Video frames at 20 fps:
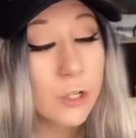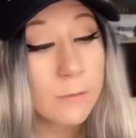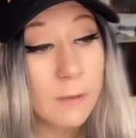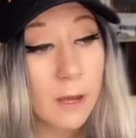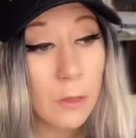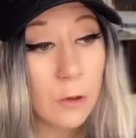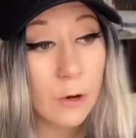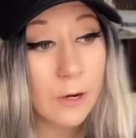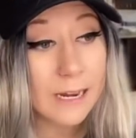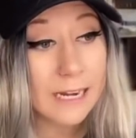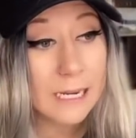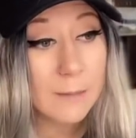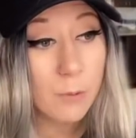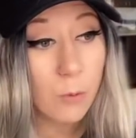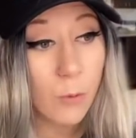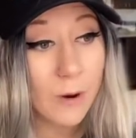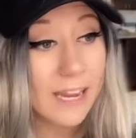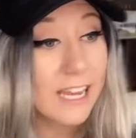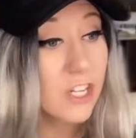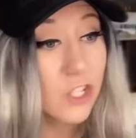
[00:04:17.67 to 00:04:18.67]
your mother at any
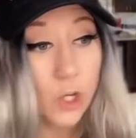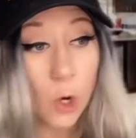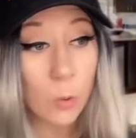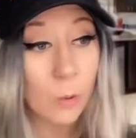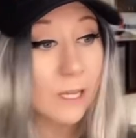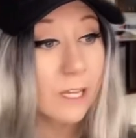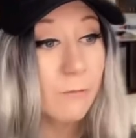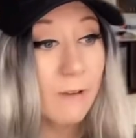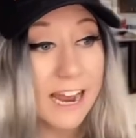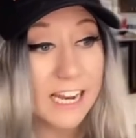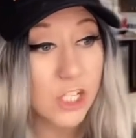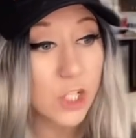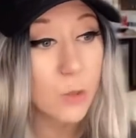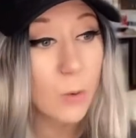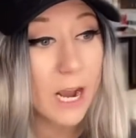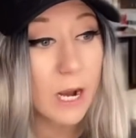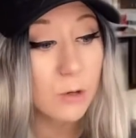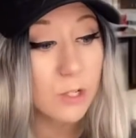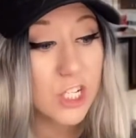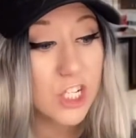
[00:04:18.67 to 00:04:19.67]
point and totally rat
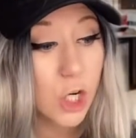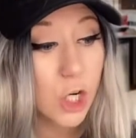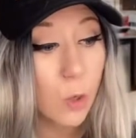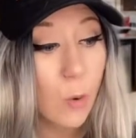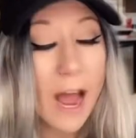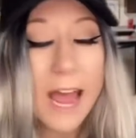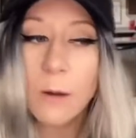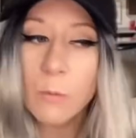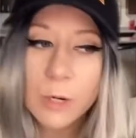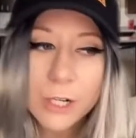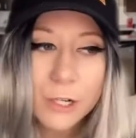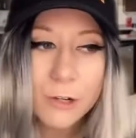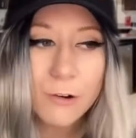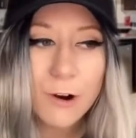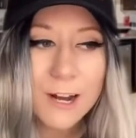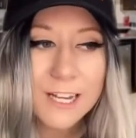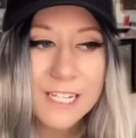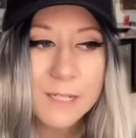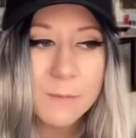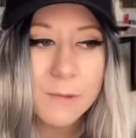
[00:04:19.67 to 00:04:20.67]
you out. So I wouldn't
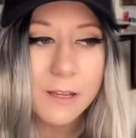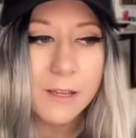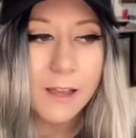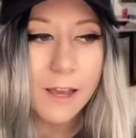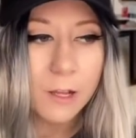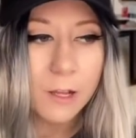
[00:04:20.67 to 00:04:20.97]
cross me,